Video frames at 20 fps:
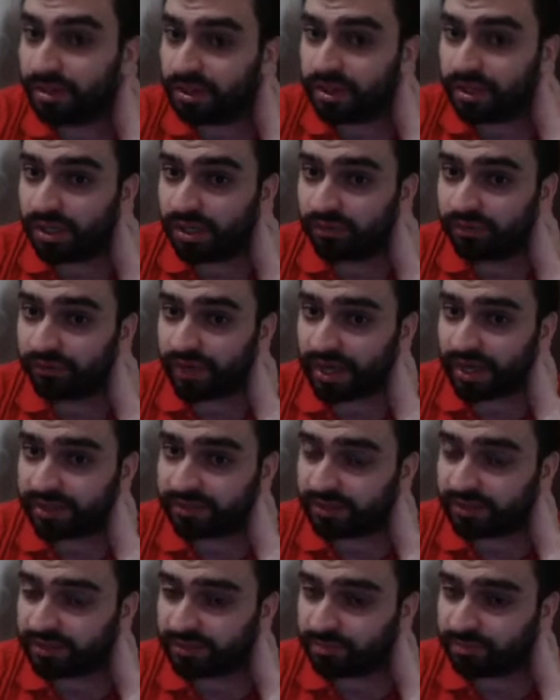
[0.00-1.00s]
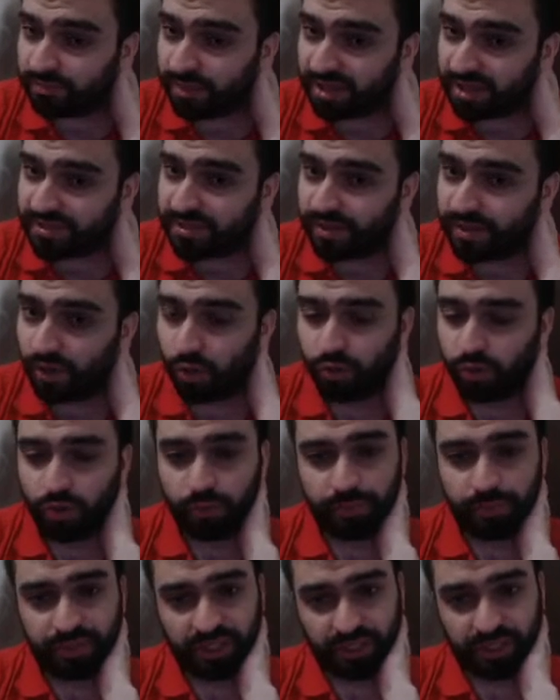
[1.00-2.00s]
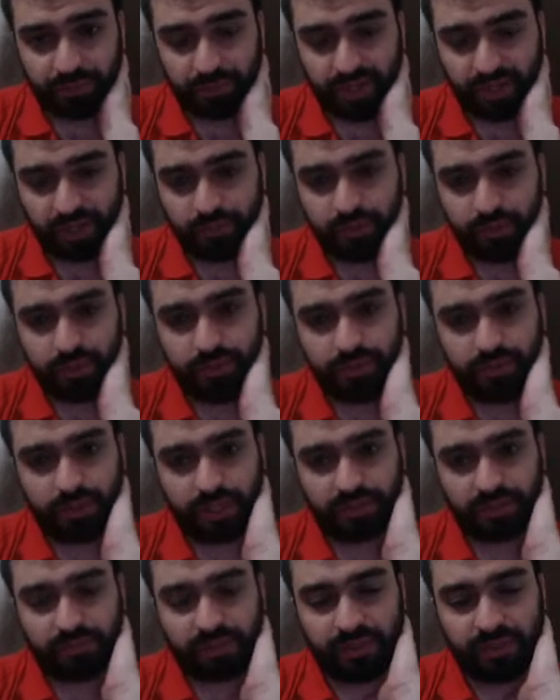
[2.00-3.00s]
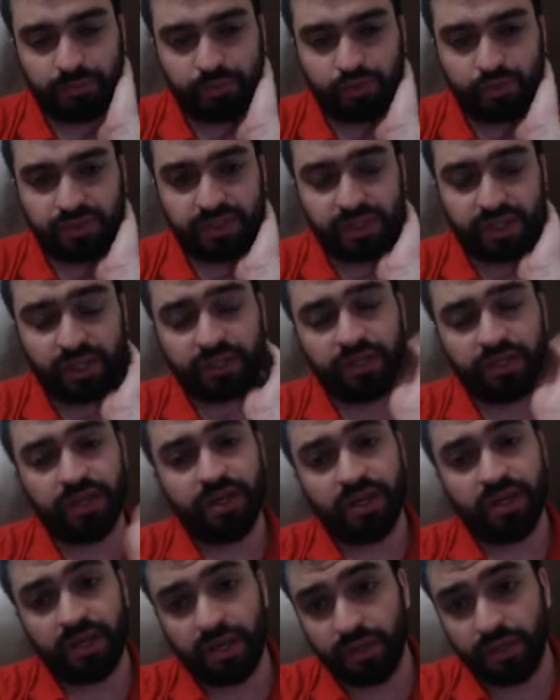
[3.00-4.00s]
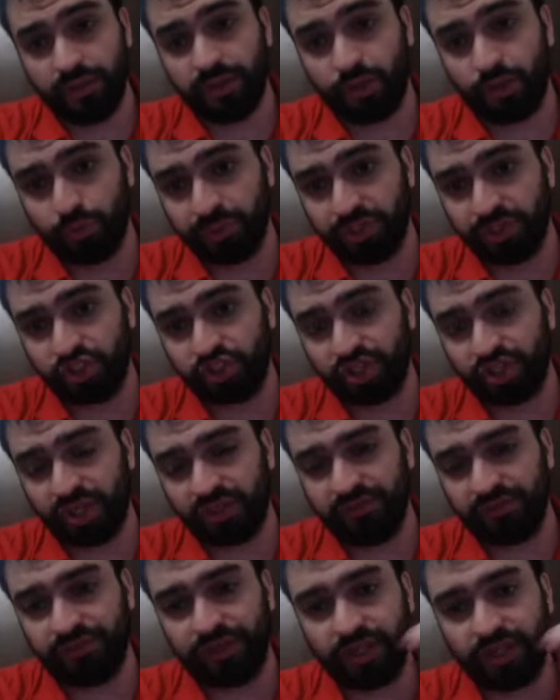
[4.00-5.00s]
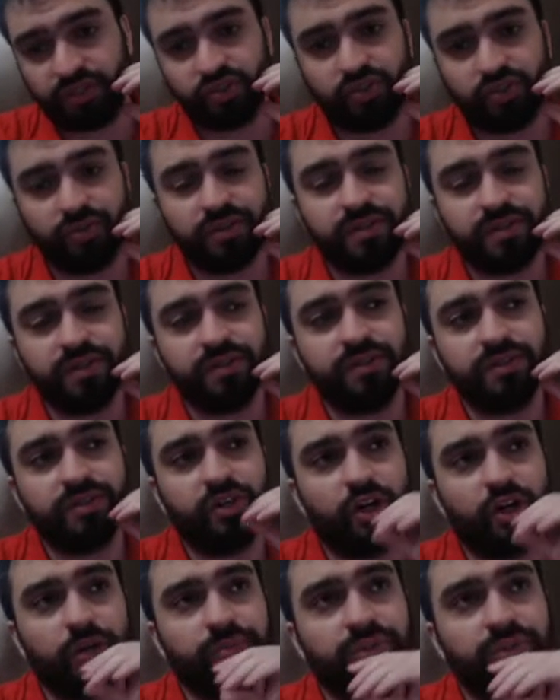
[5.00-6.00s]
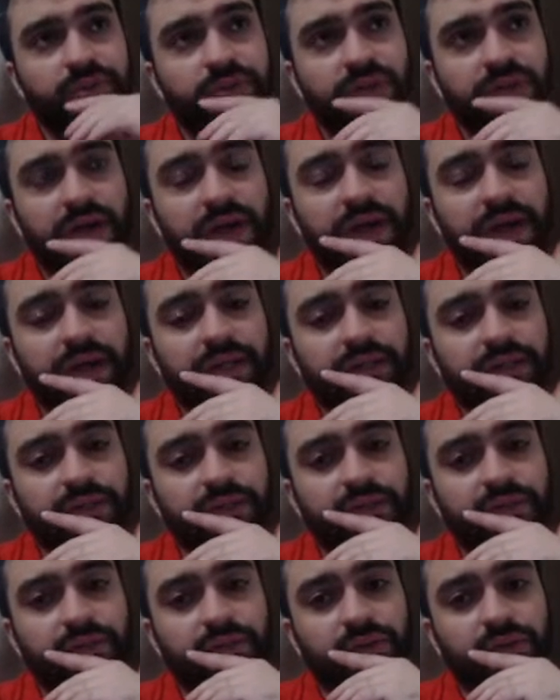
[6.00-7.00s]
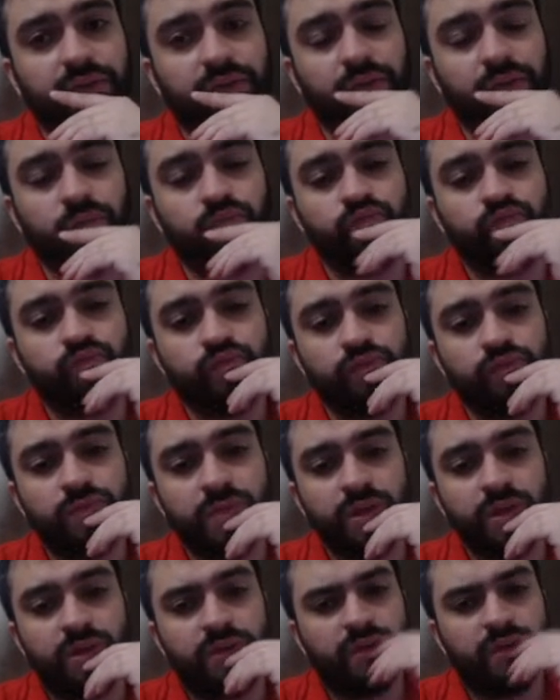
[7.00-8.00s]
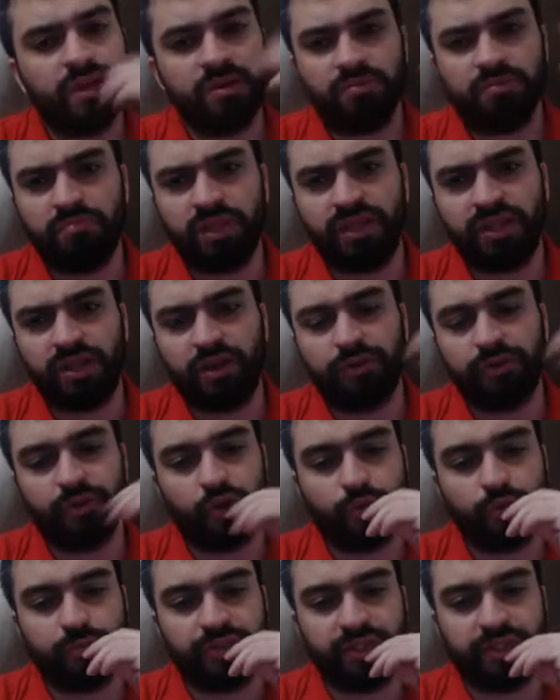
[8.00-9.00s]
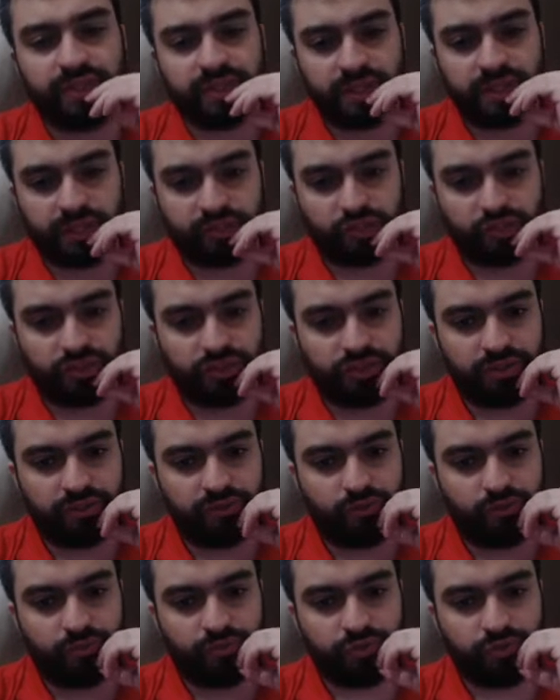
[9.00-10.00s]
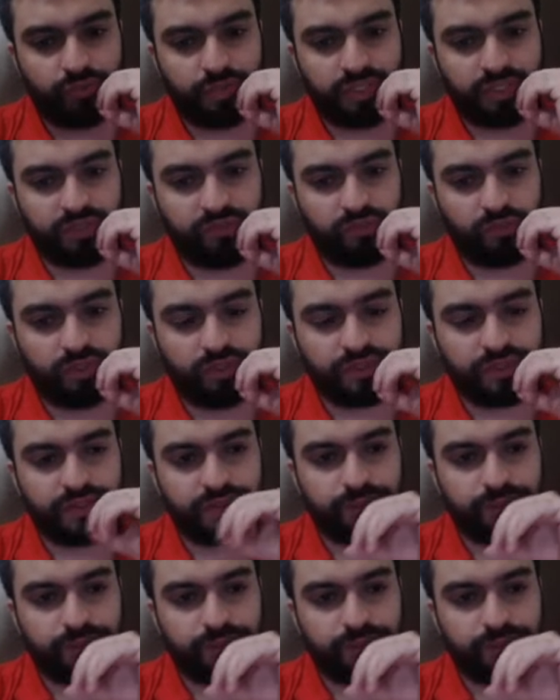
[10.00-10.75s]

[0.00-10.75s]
in fact it makes the whole opening playable at many points. Like in the Rubinstein French, this is common, and many other openings actually, too many to list.